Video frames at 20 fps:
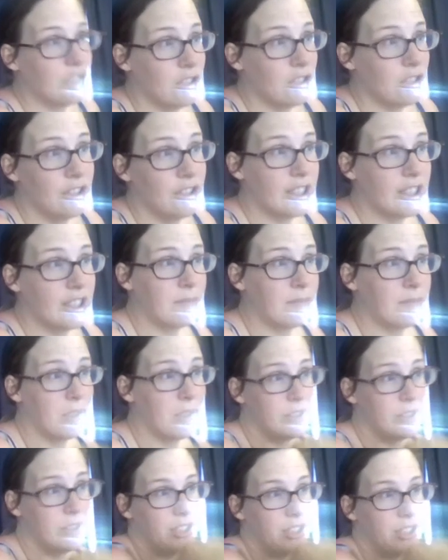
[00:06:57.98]
learn, I
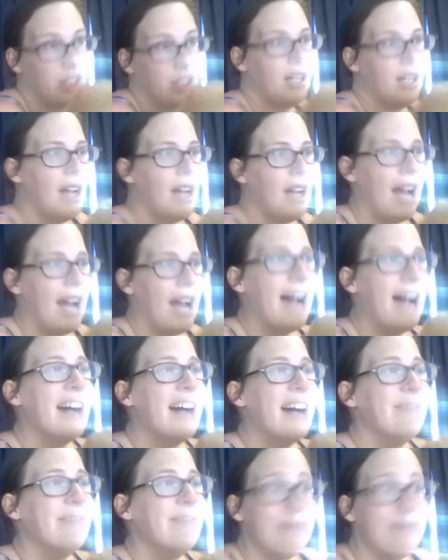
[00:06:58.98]
suppose.
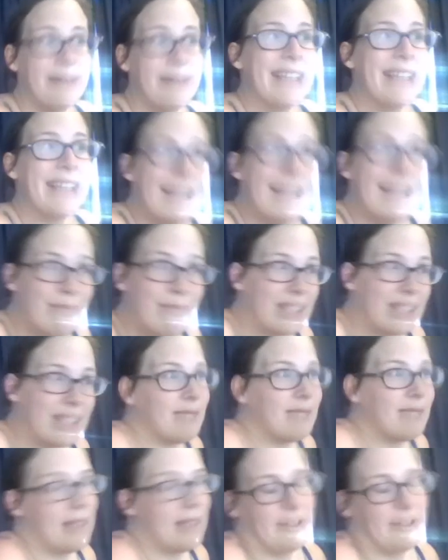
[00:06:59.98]
But that brings me on